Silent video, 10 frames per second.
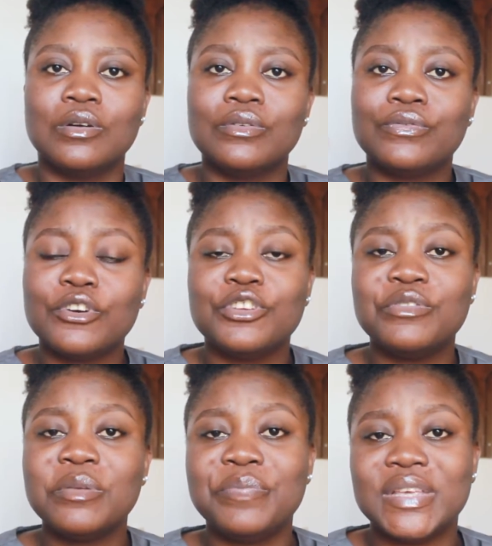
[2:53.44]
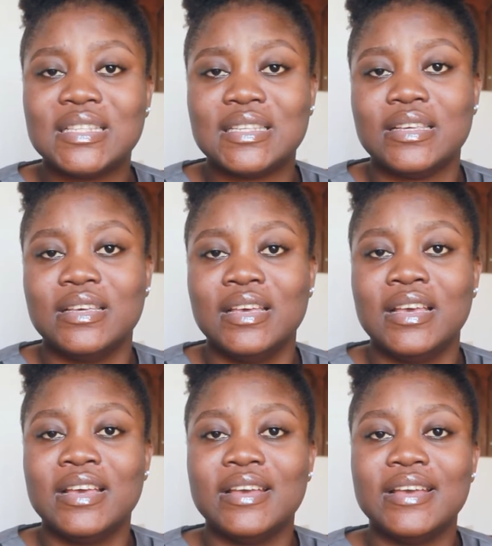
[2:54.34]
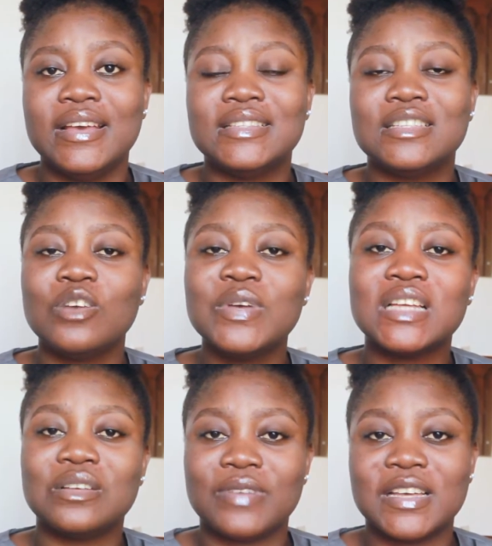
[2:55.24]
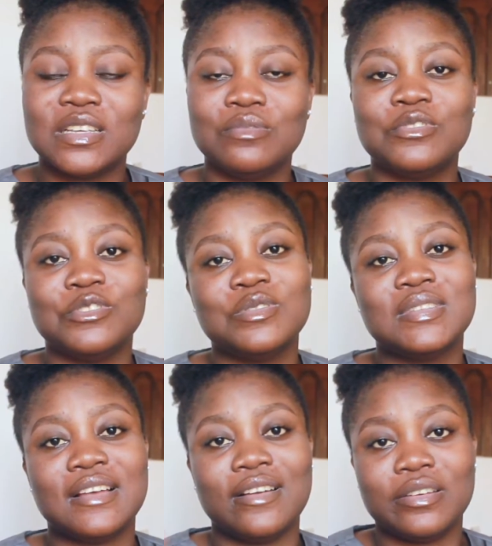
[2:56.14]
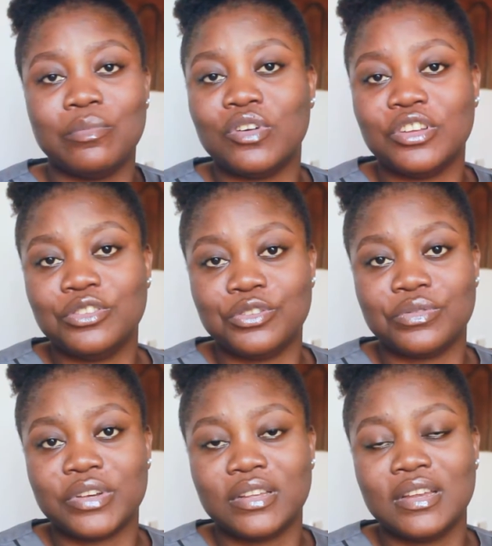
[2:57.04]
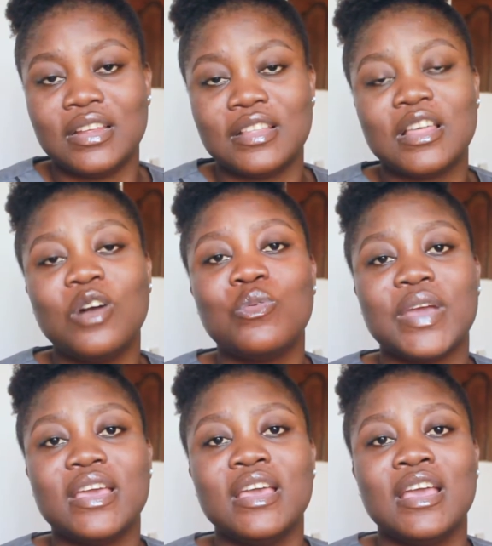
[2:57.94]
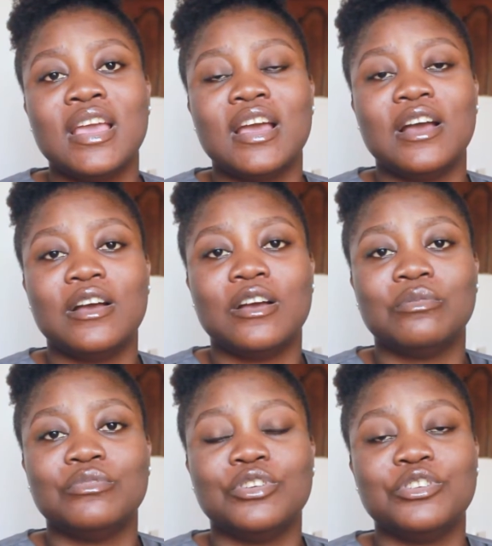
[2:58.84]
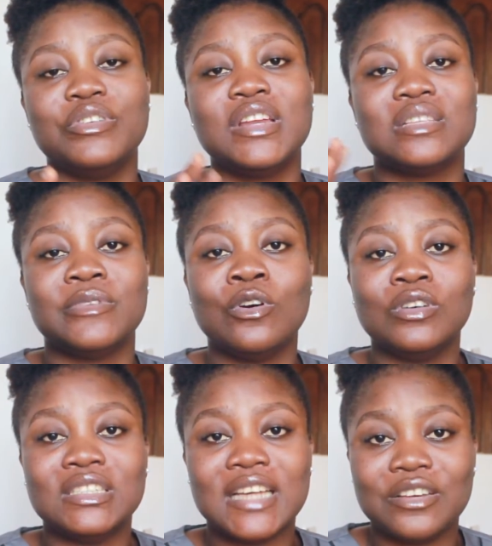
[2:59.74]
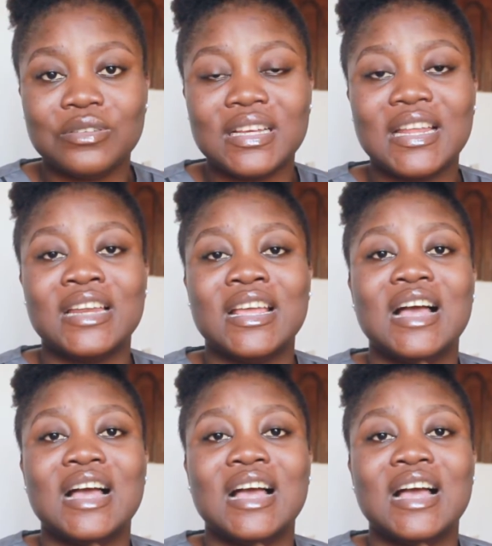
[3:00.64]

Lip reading: For urine PT, it is always advisable to use early morning urine. That way, your urine has been undiluted and